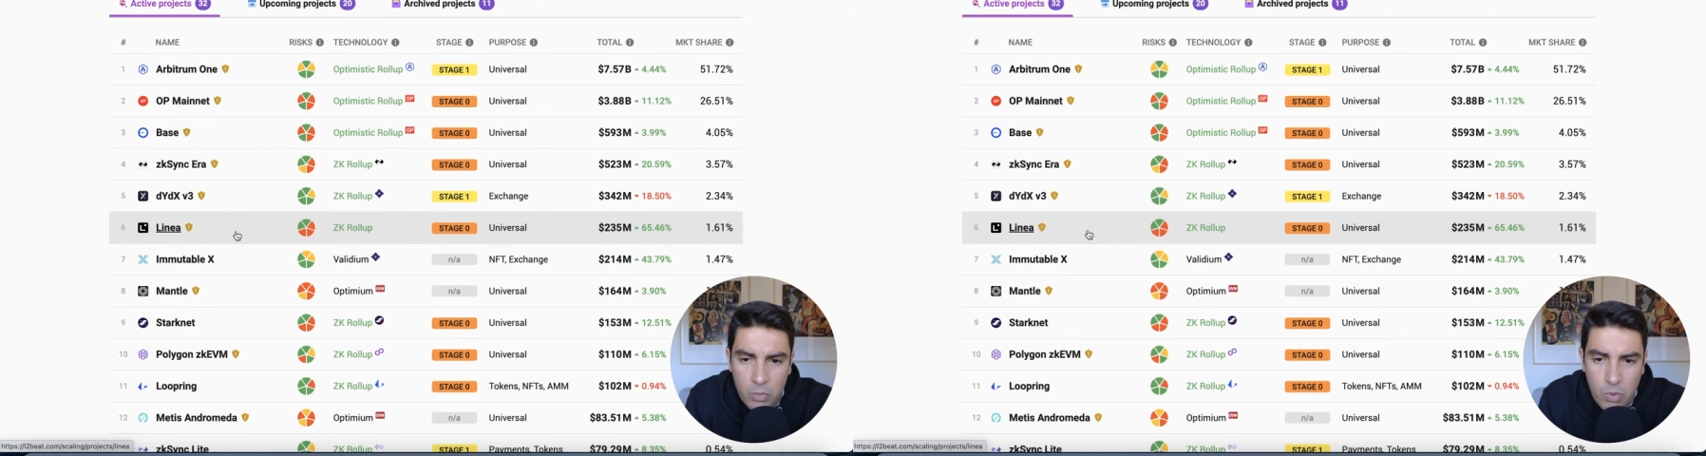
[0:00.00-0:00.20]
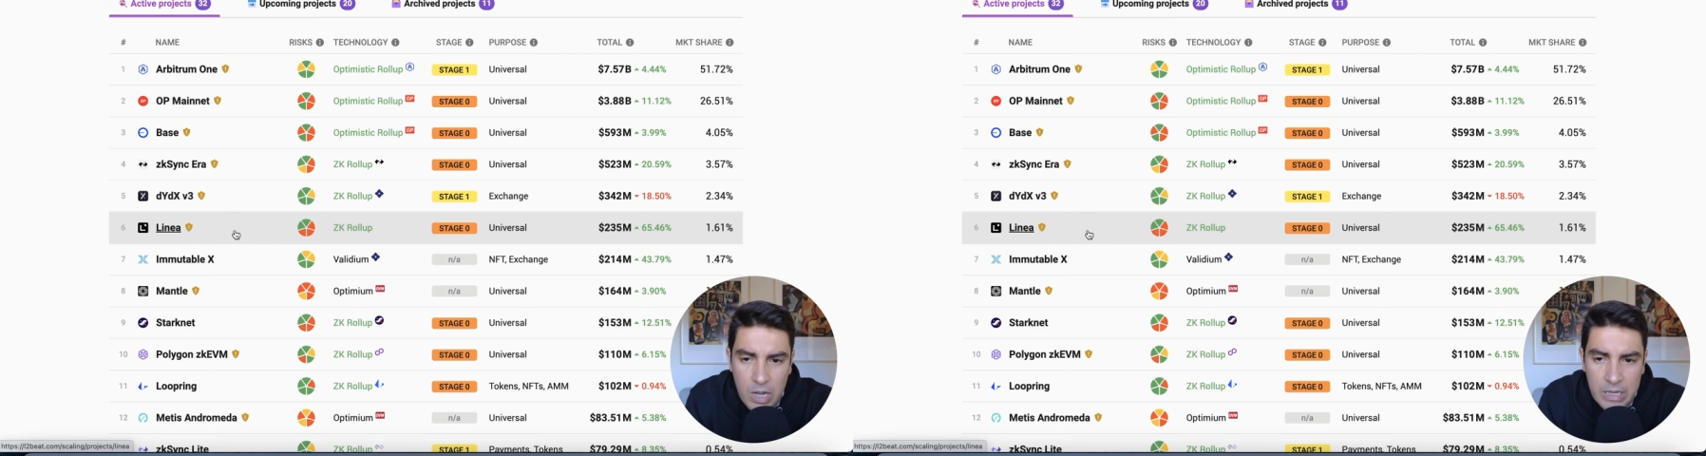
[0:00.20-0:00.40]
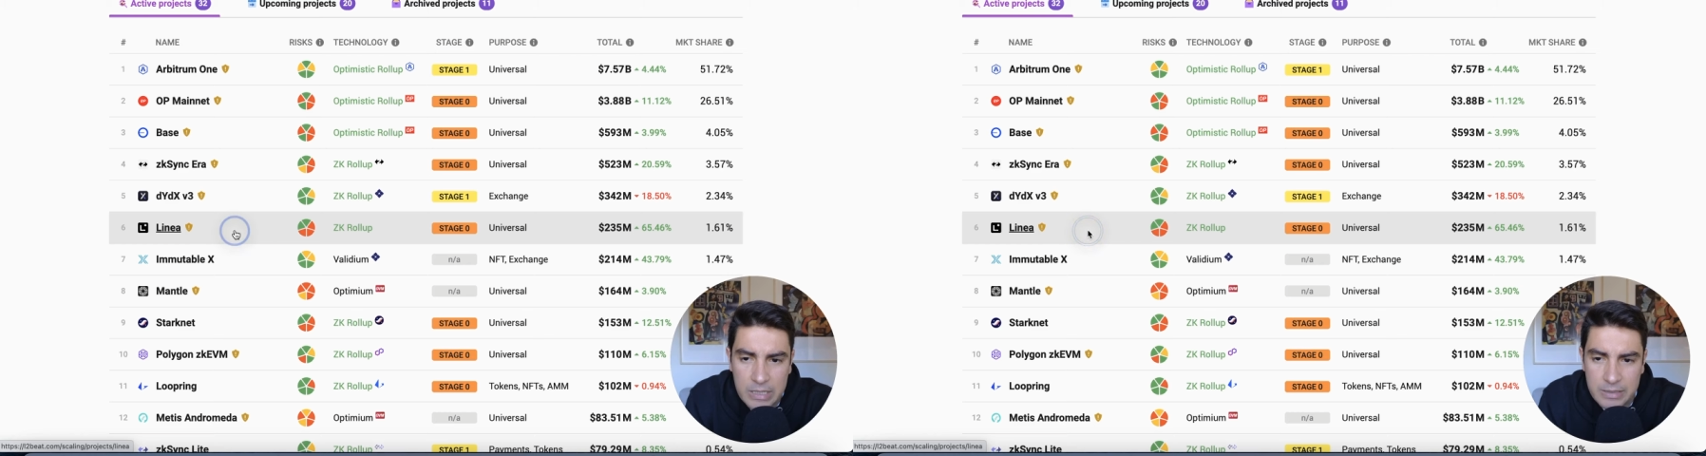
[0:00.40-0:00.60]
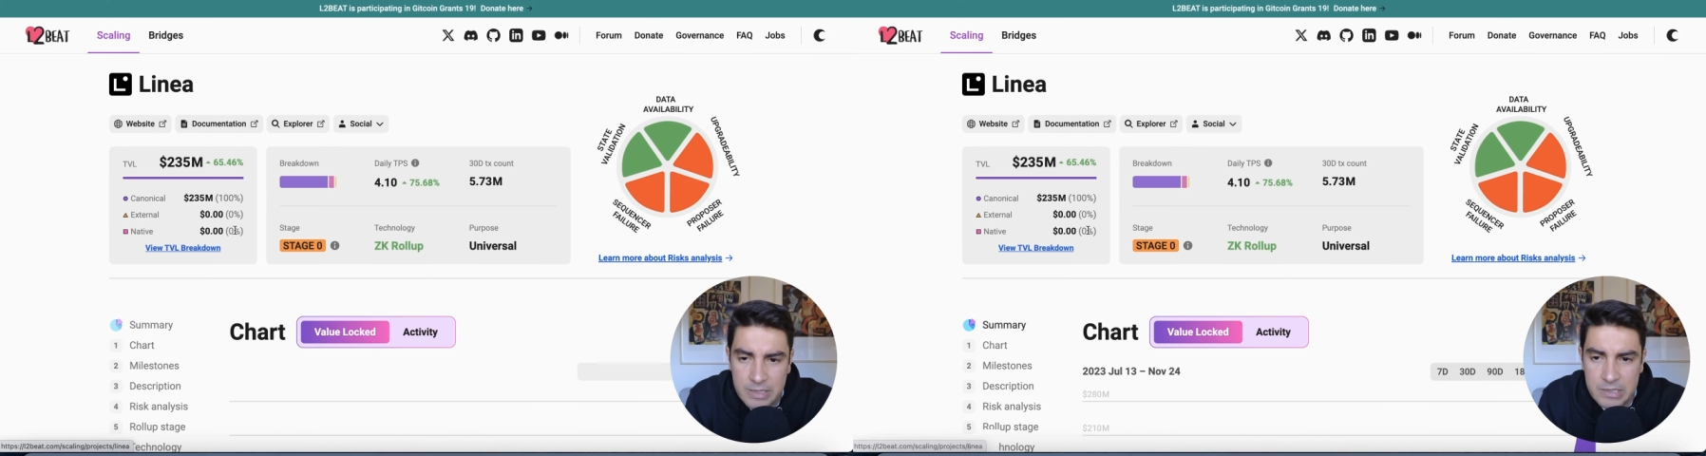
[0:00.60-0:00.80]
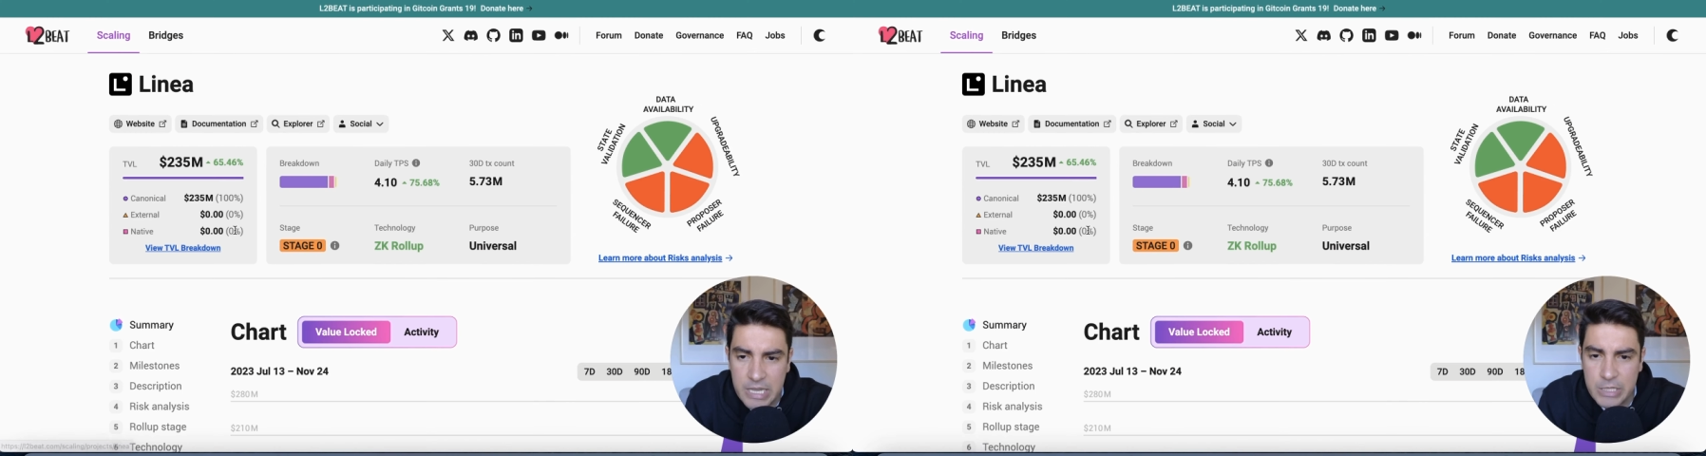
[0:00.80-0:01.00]
one the
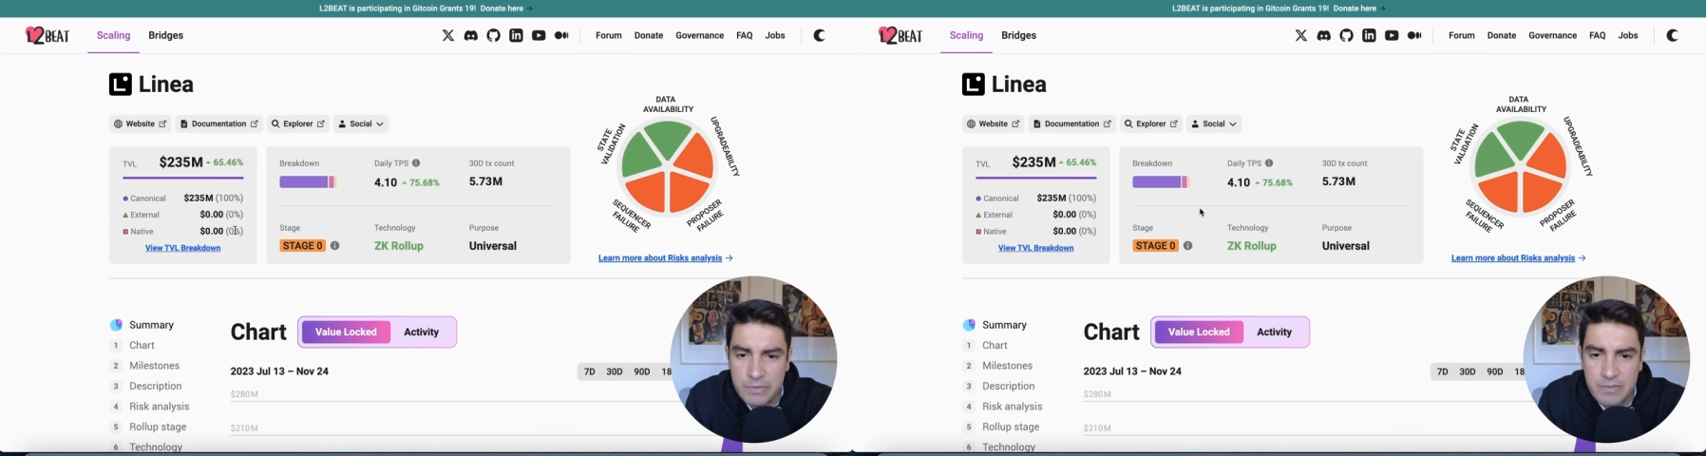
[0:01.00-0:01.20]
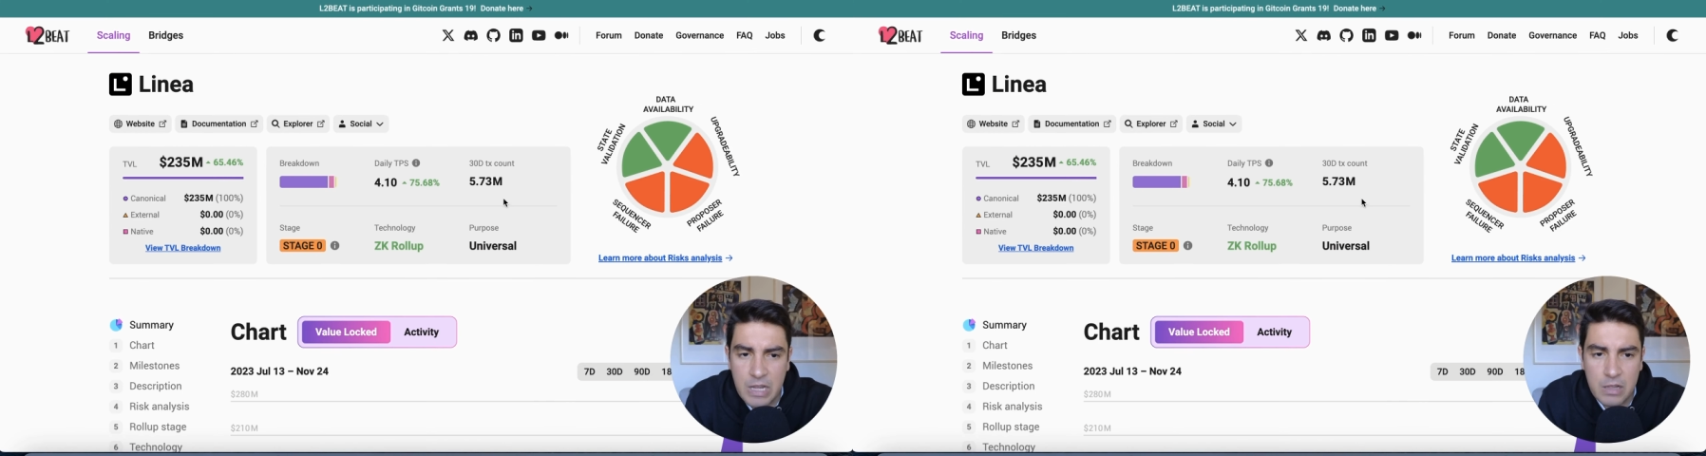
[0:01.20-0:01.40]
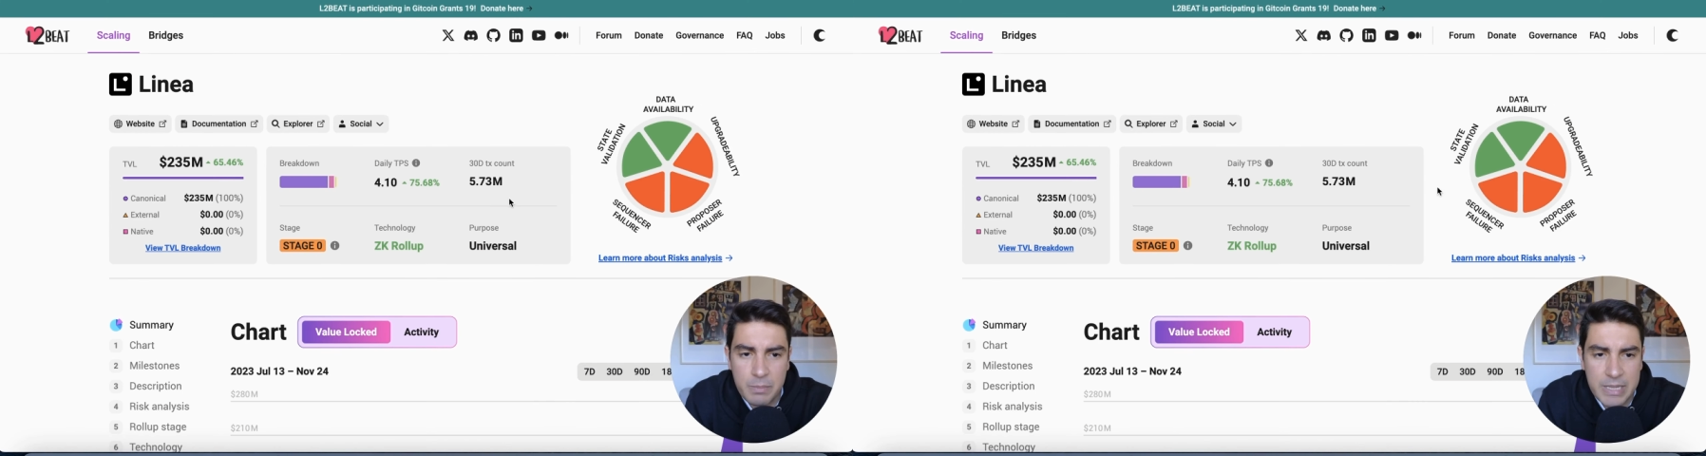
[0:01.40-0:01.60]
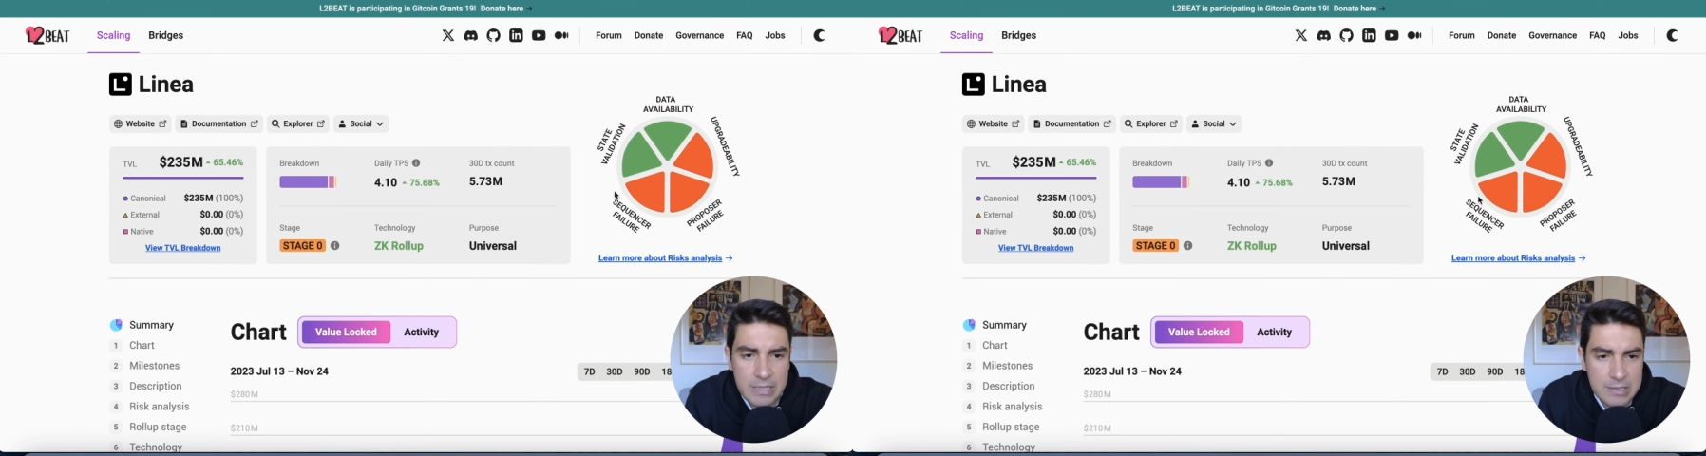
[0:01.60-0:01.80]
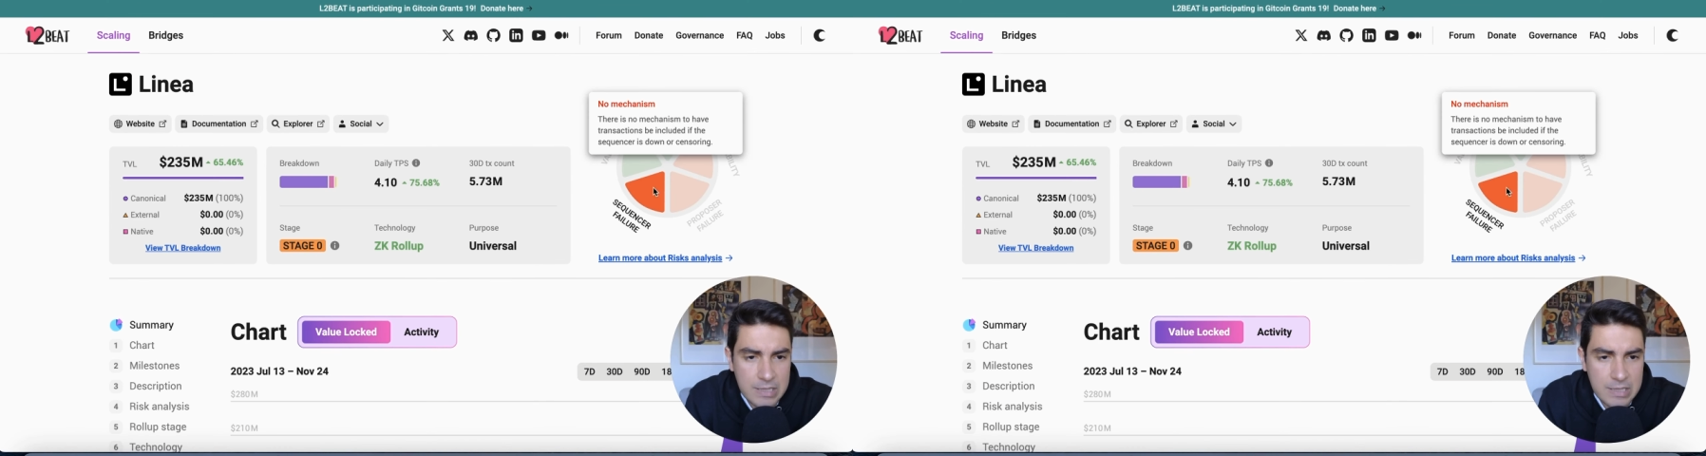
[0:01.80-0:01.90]
stage of development,